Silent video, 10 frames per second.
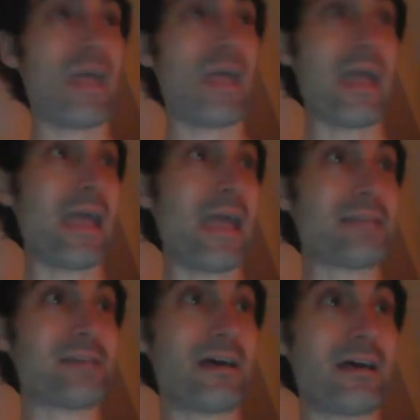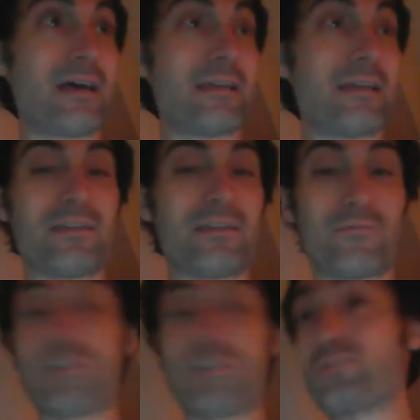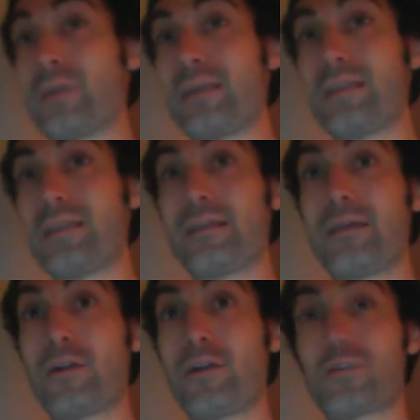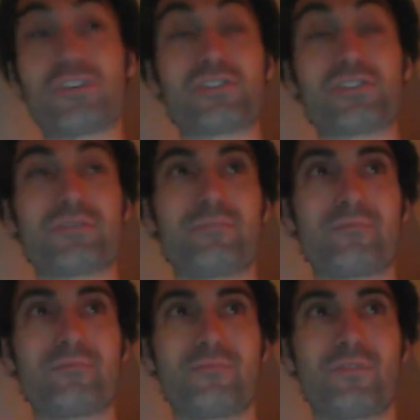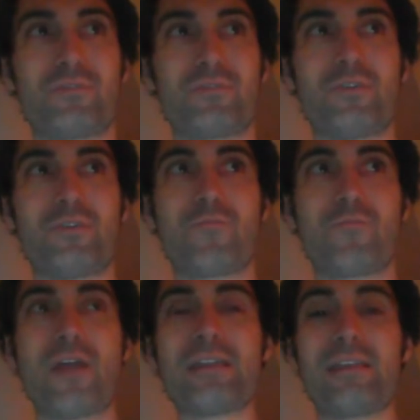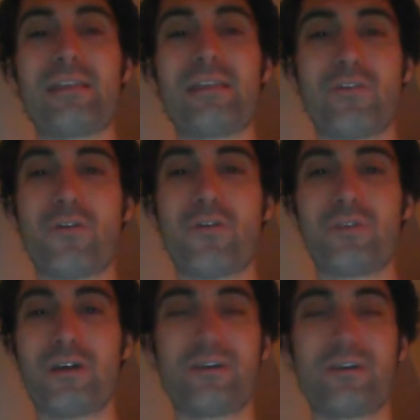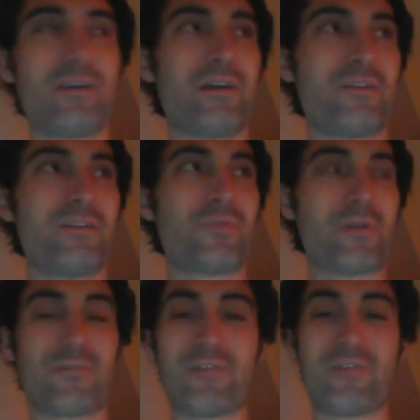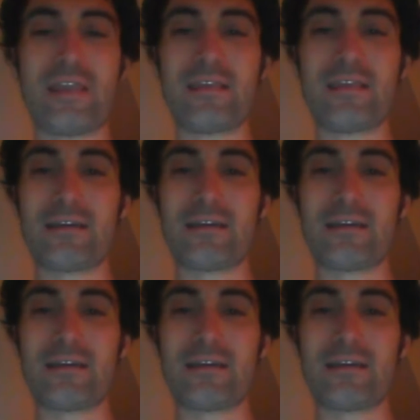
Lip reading: And retweet it or just, you know, write it in your own Twitter feed.